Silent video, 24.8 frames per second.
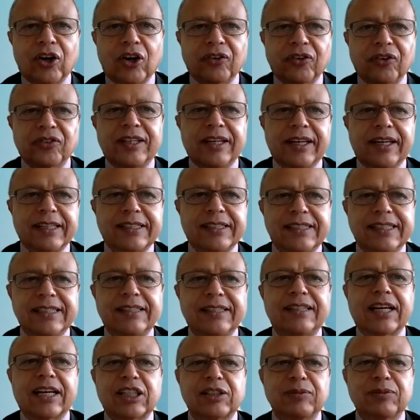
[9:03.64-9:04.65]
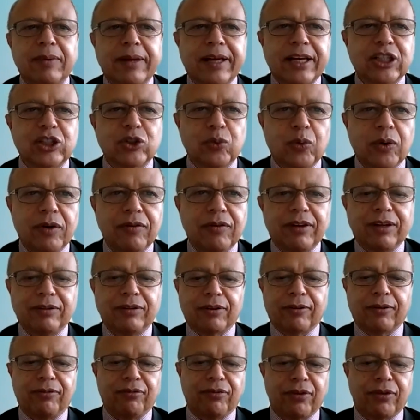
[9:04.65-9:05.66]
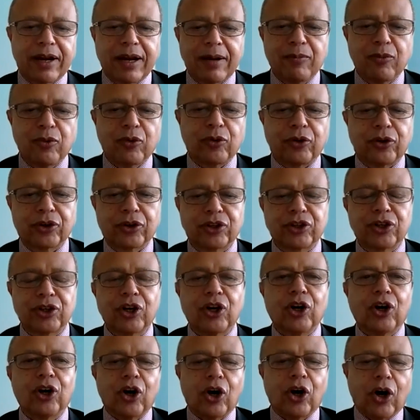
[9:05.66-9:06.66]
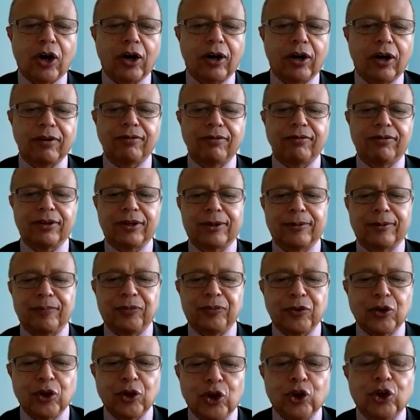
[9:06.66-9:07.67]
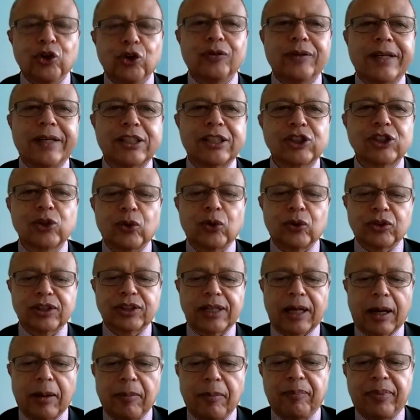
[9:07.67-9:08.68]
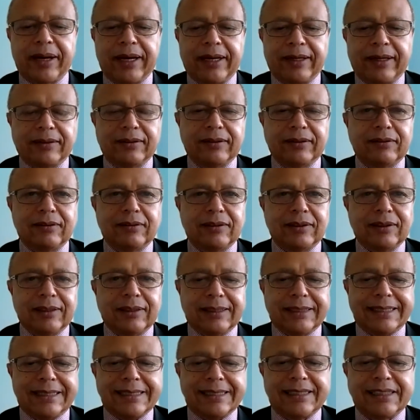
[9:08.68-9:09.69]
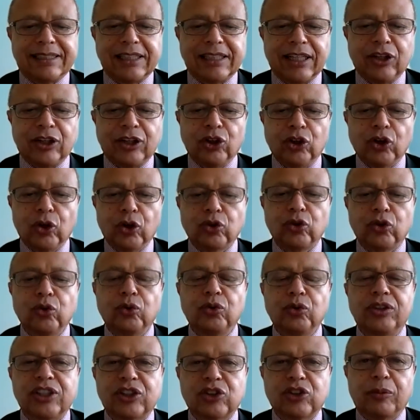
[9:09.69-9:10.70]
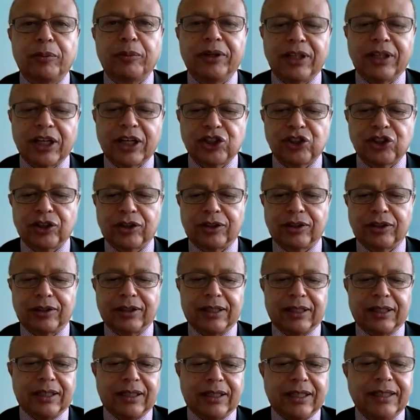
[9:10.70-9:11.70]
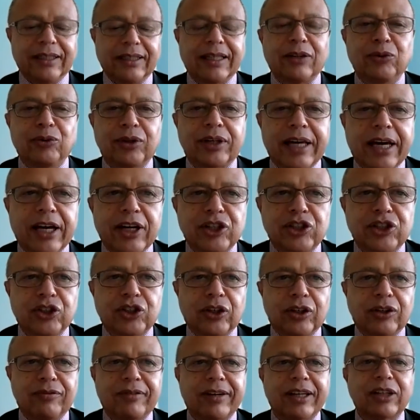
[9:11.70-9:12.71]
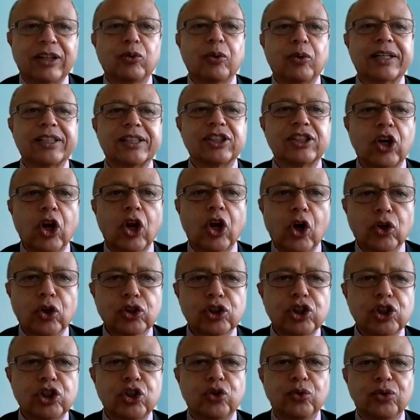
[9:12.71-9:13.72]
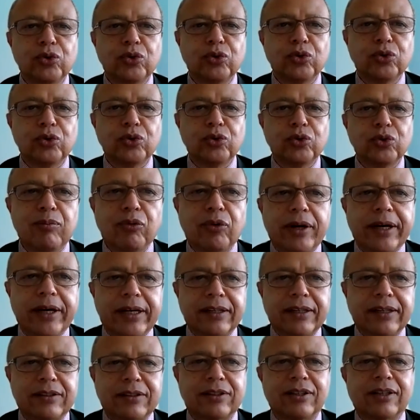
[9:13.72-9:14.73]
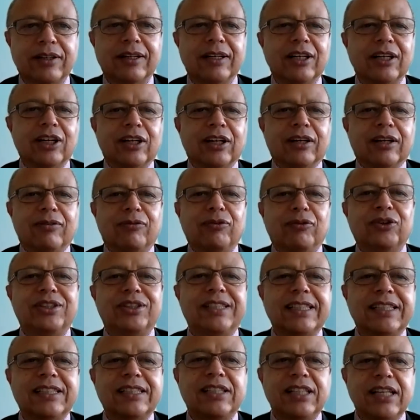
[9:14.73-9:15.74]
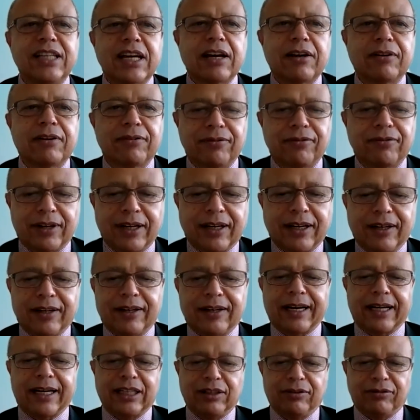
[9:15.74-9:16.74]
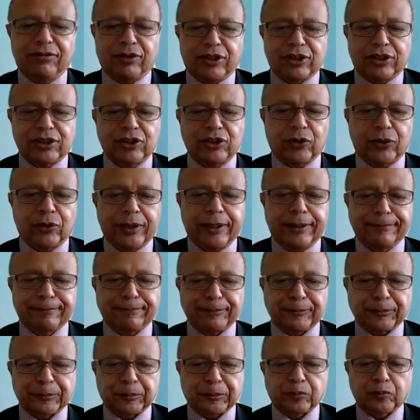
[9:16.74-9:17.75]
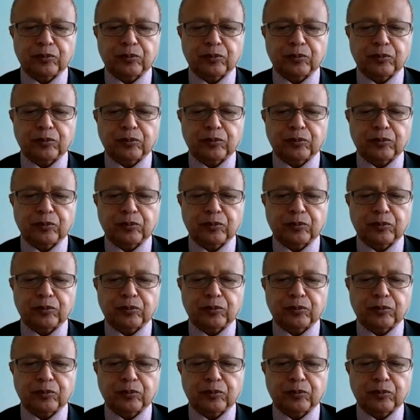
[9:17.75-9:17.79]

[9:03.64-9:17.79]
context. It takes place within the framework of UNESCO's campaign, Say No to Discrimination in Education, that was launched to celebrate the 60th anniversary